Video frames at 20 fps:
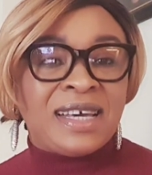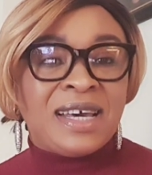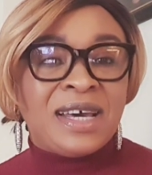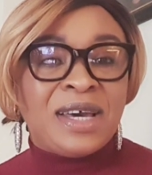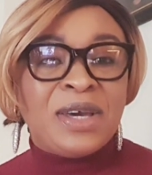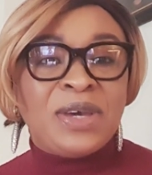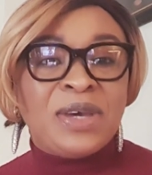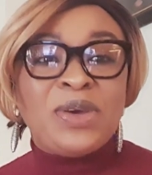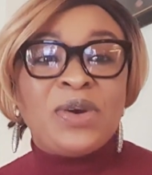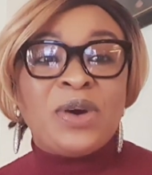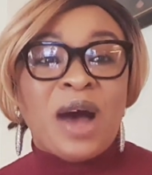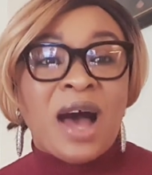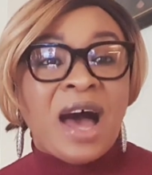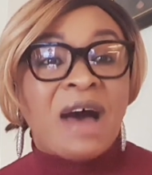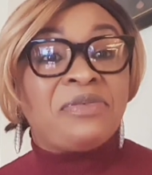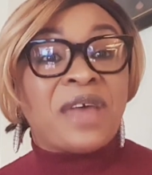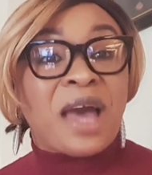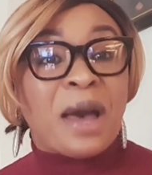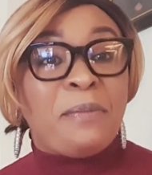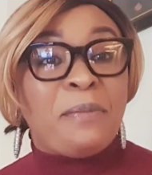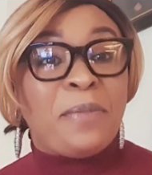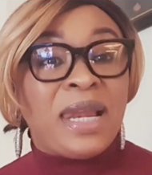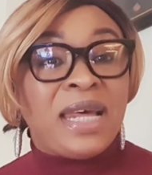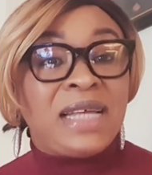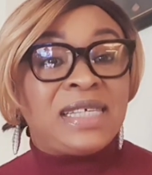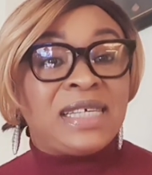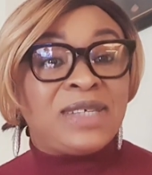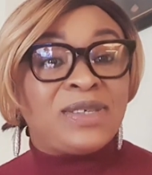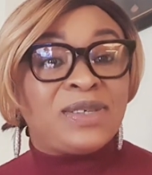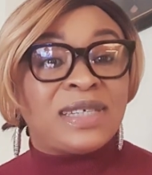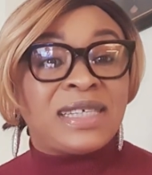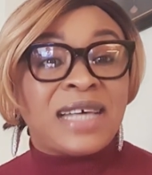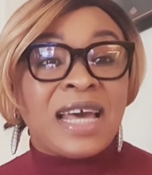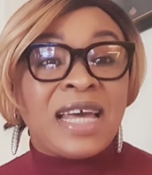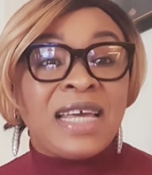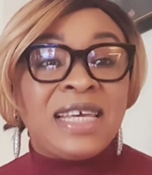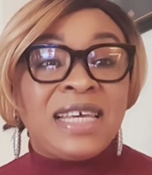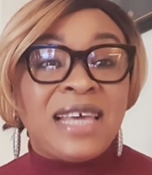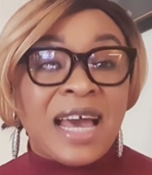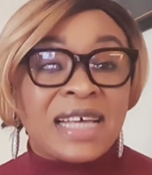You have the ability to
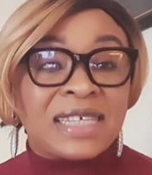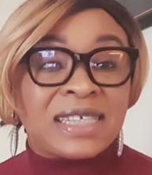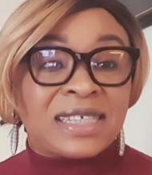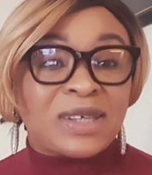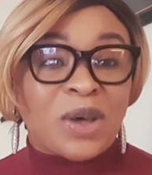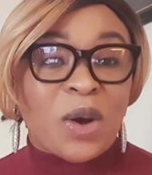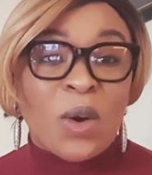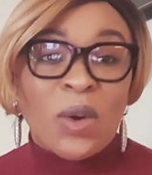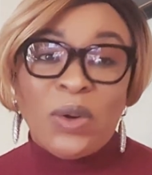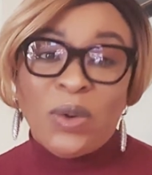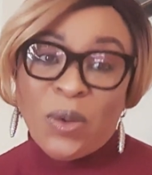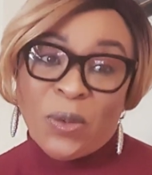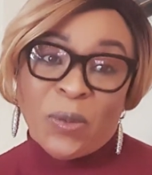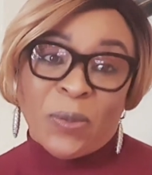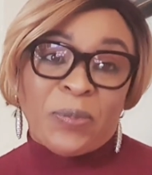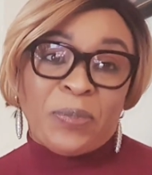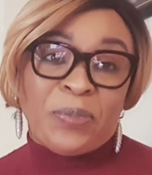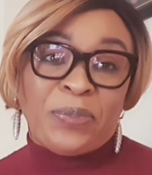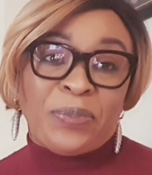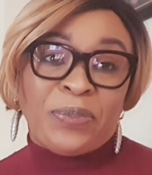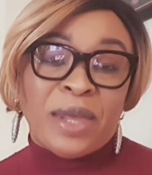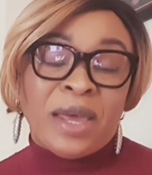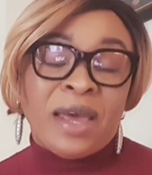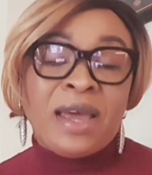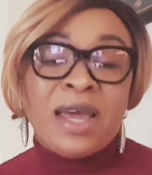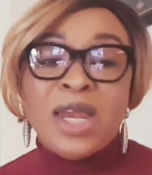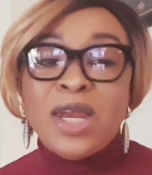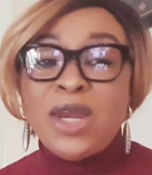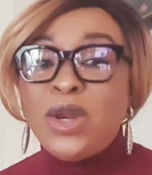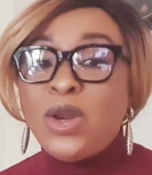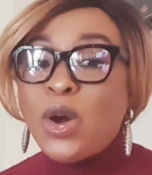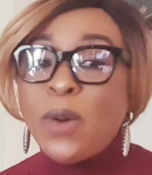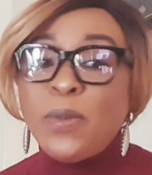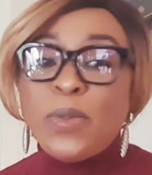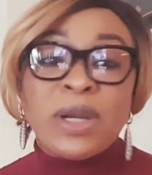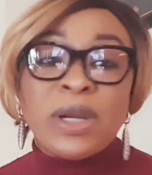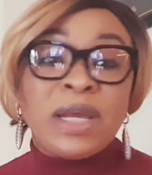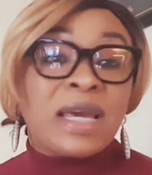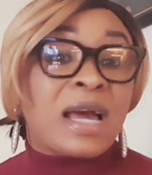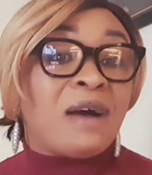say yes or no.
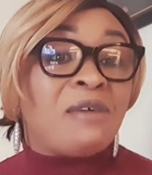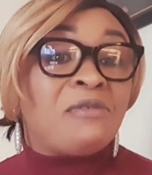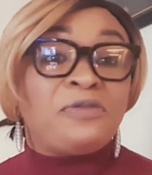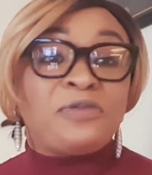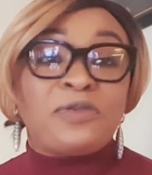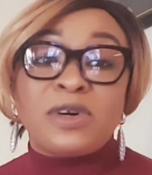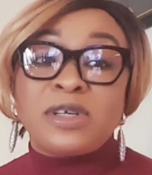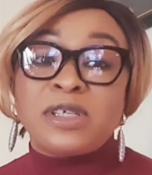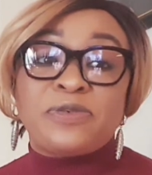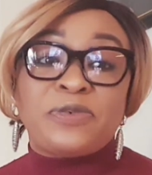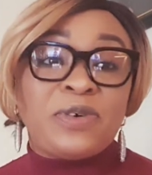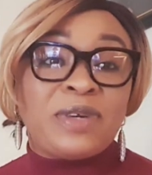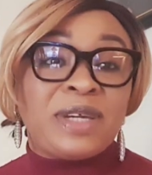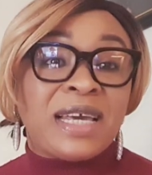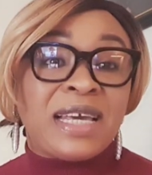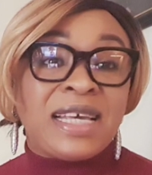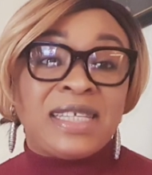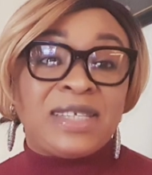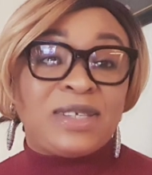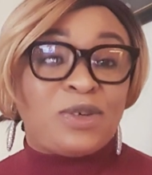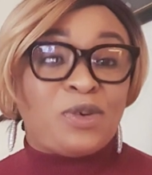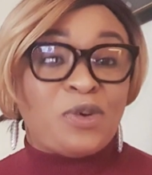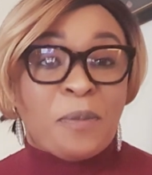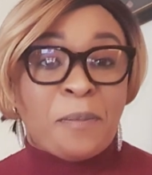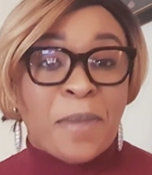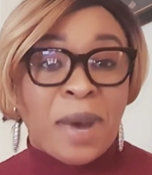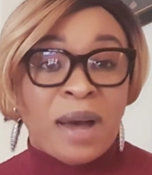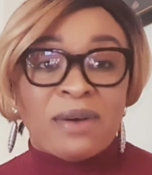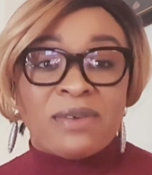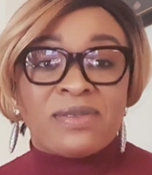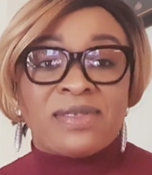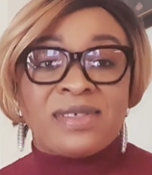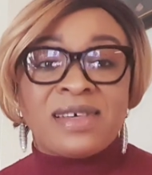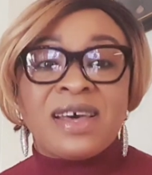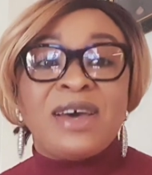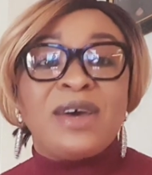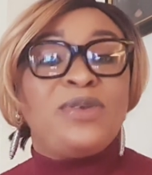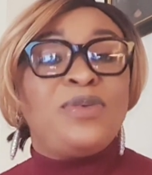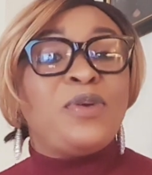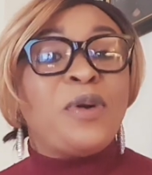Nobody can force food into your mouth.
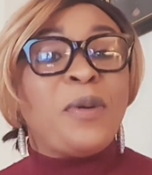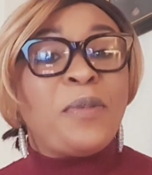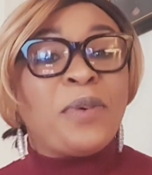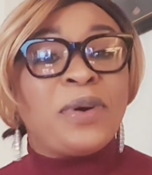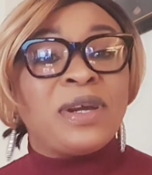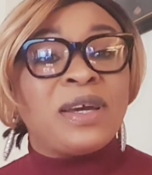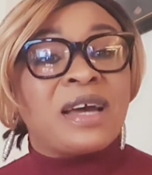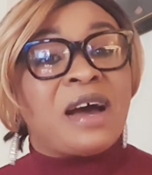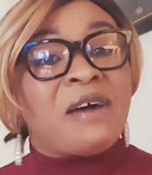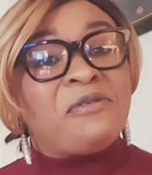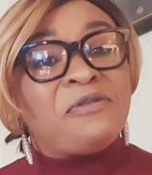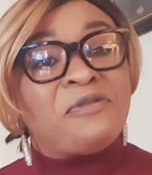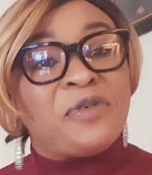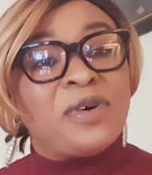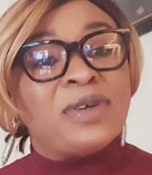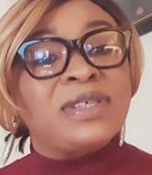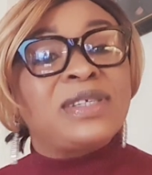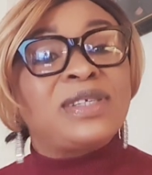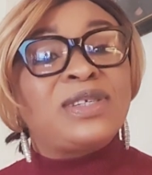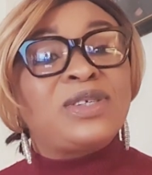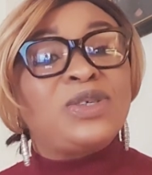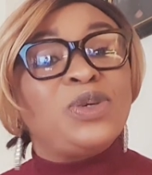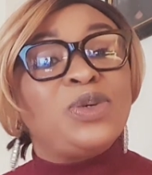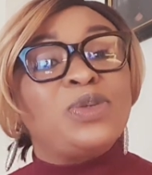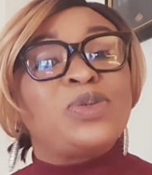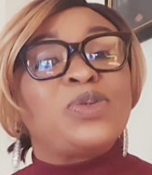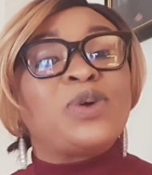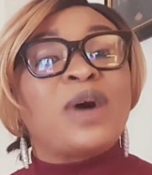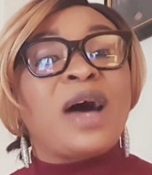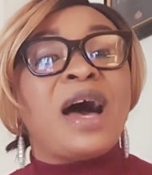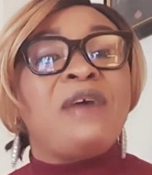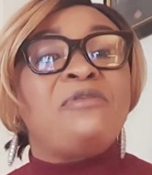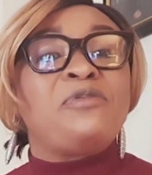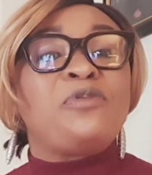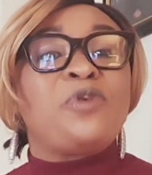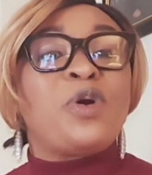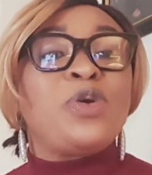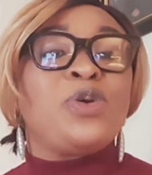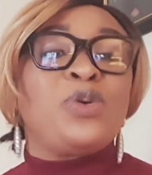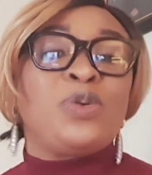Nobody can force you to have
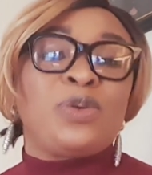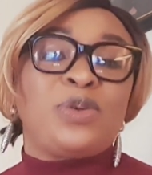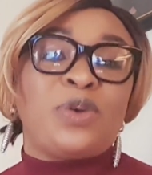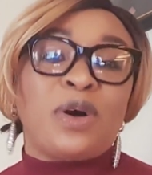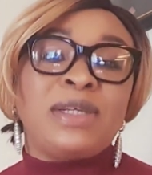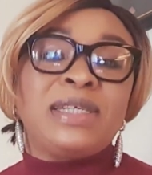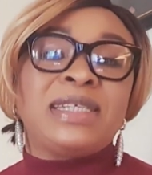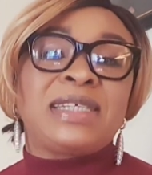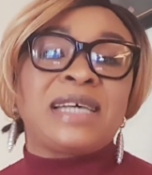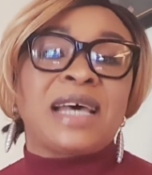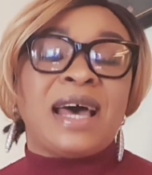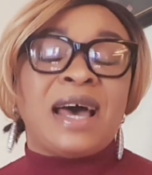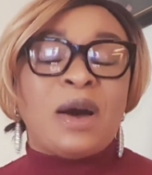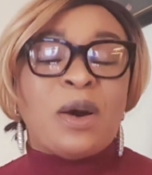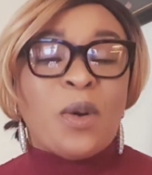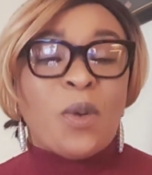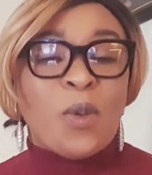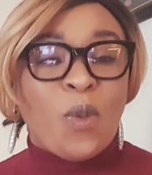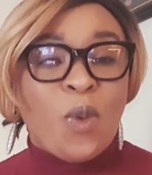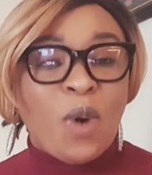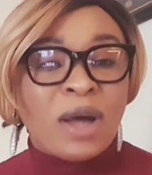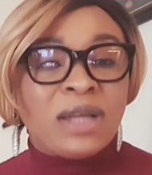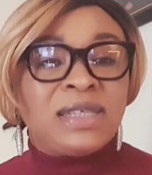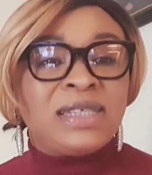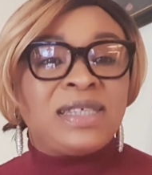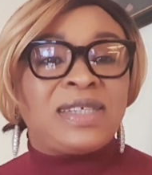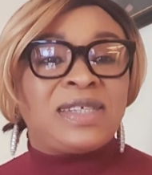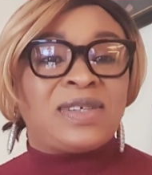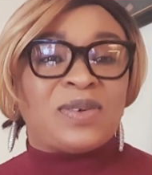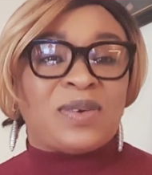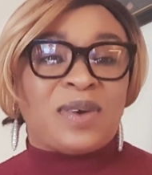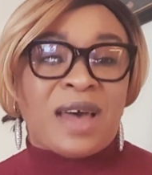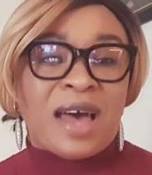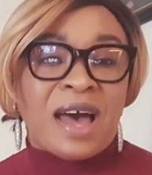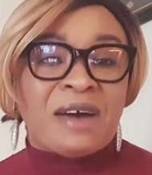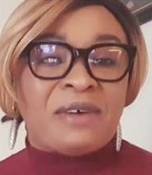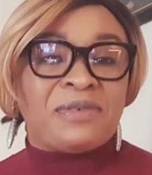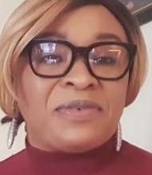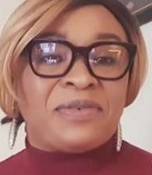what you don't want to have.